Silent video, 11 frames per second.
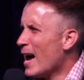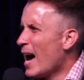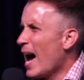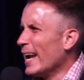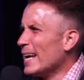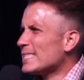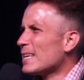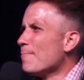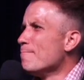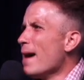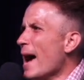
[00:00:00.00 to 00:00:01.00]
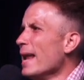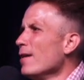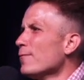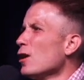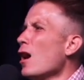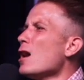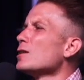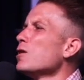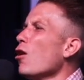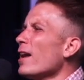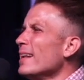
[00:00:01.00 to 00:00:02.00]
And as a man of God,
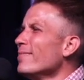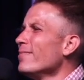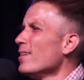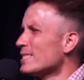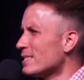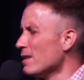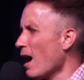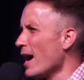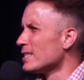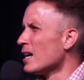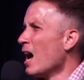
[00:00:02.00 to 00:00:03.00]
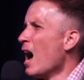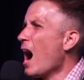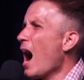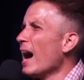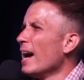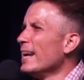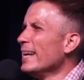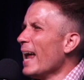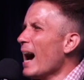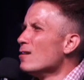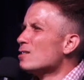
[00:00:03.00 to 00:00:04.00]
Lord, in this night, I
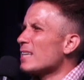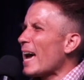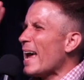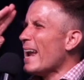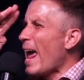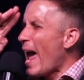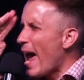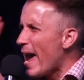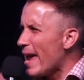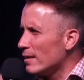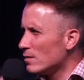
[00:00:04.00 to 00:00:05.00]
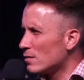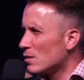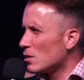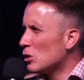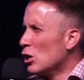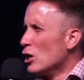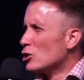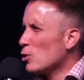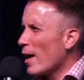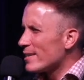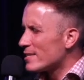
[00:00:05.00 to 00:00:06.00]
announce an end
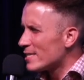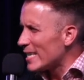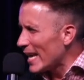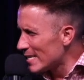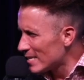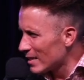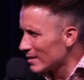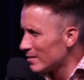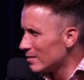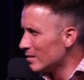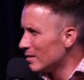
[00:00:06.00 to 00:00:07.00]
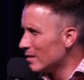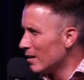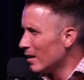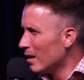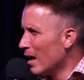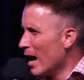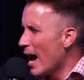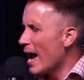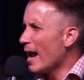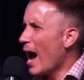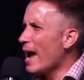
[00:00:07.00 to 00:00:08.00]
to a season.
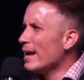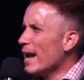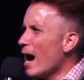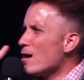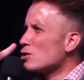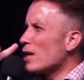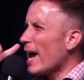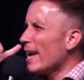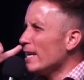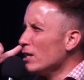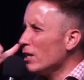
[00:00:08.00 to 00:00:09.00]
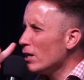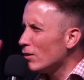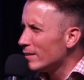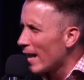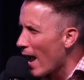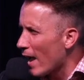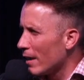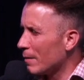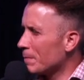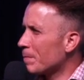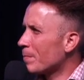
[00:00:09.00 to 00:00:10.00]
And I announce a new day
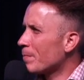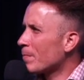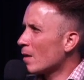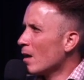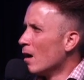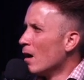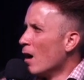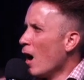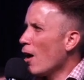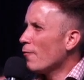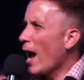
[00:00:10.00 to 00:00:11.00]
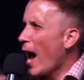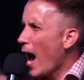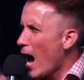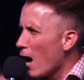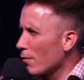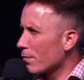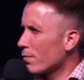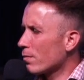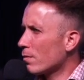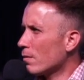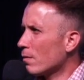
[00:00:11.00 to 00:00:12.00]
of
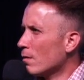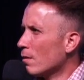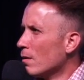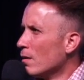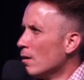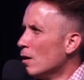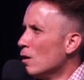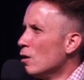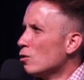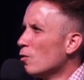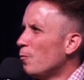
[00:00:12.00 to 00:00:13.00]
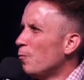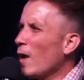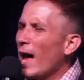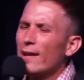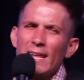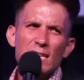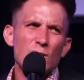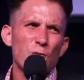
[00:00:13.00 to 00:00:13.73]
health to flood these